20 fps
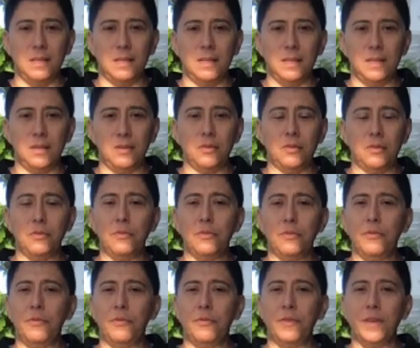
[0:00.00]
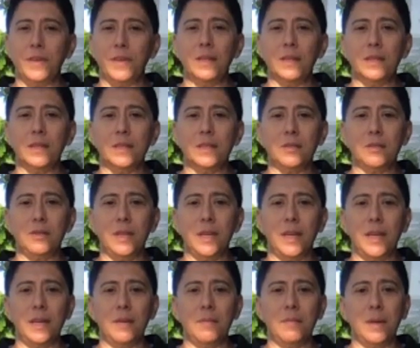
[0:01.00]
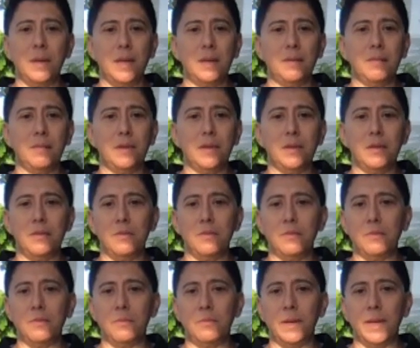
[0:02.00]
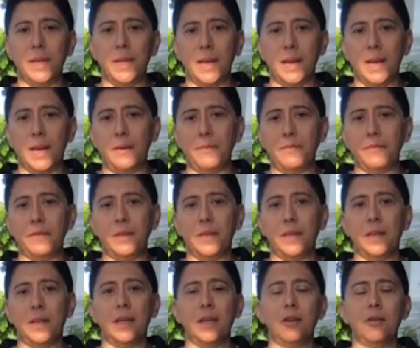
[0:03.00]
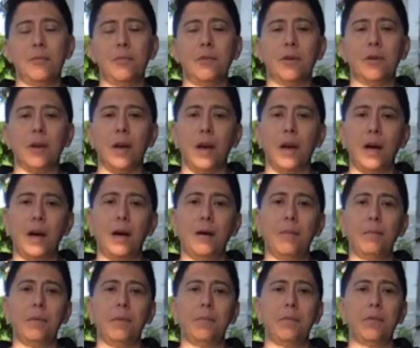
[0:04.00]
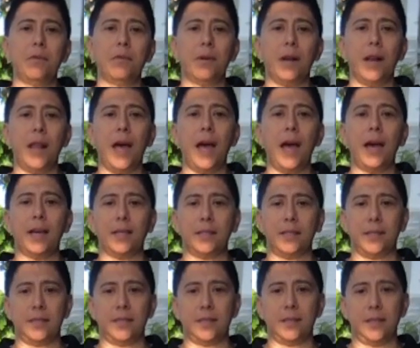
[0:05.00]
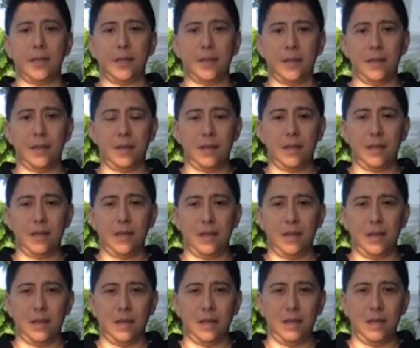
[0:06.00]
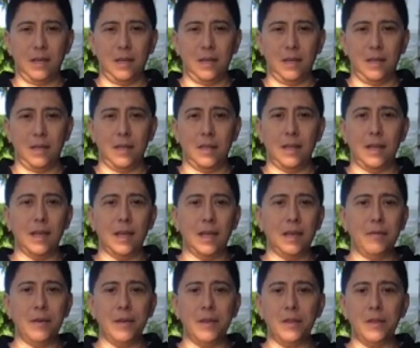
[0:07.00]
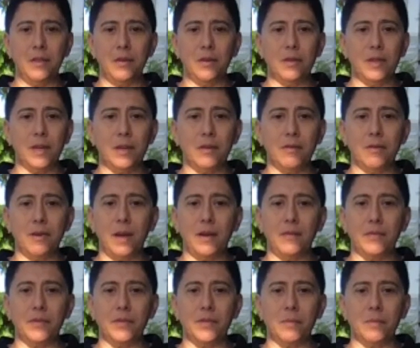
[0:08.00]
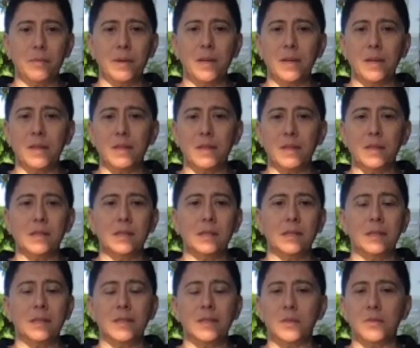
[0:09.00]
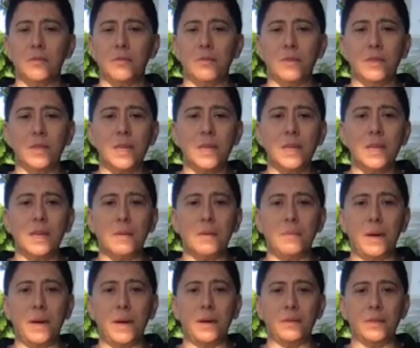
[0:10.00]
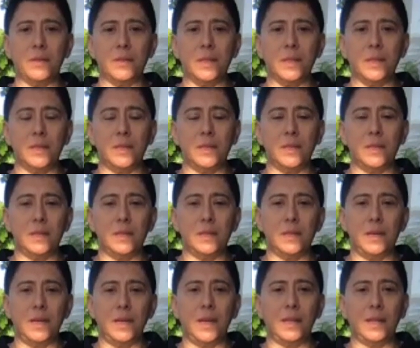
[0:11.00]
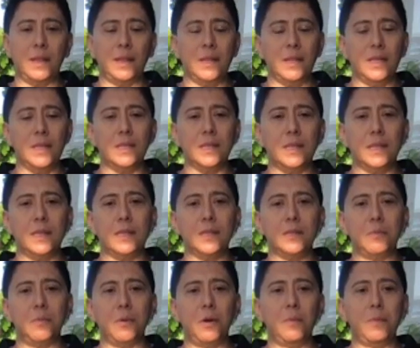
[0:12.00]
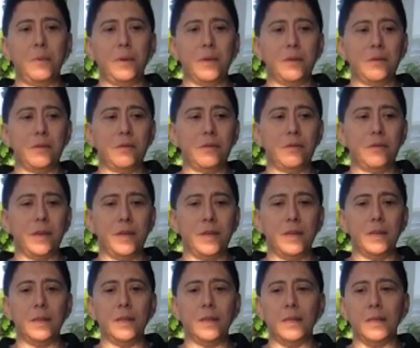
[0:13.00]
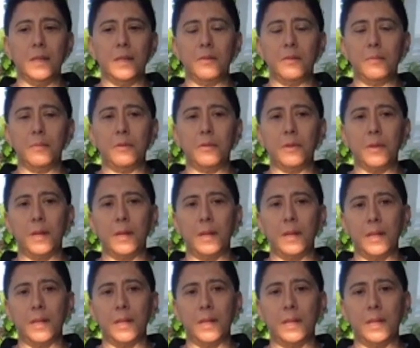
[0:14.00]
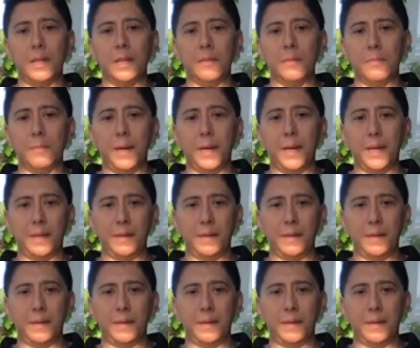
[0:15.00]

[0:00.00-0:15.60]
Or you feel that today maybe you wake up feeling a little more calm and more relaxed? That even though that you have so many things to think about, at least at this moment you feel a little more clear in your mind.